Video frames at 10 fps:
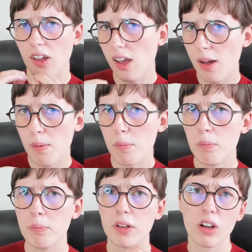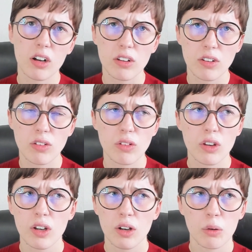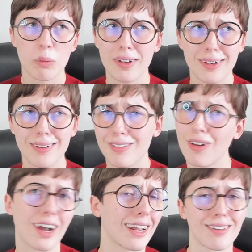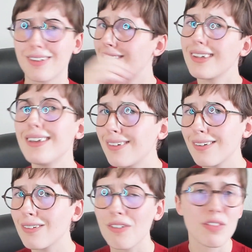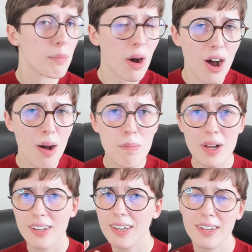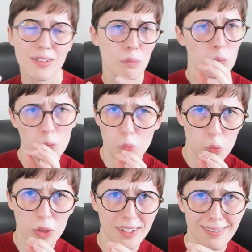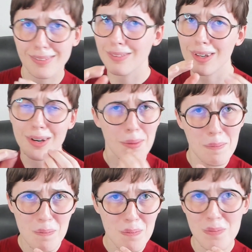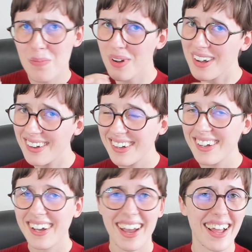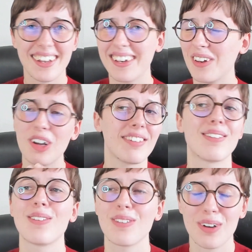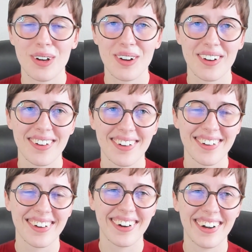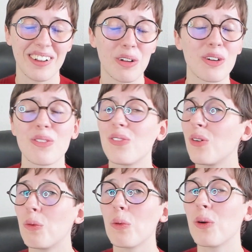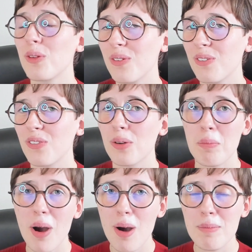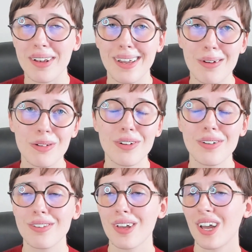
M because we suck at the teat of the mom, and that creates an M. And thus, a lot of words for mom in languages